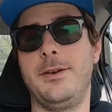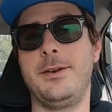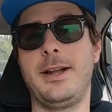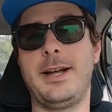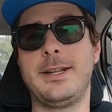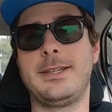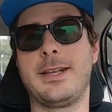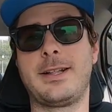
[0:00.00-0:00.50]
you're
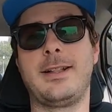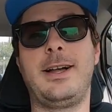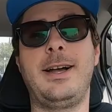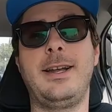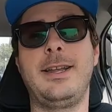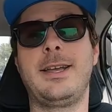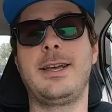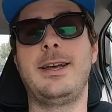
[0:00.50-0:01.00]
not
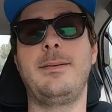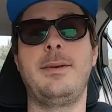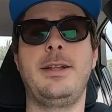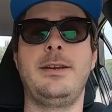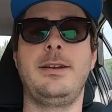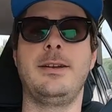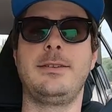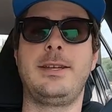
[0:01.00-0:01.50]
declining them
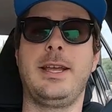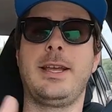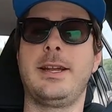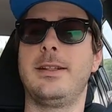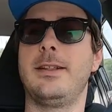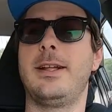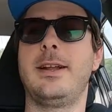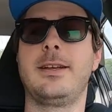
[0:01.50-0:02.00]
and you're
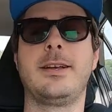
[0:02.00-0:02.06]
taking a lot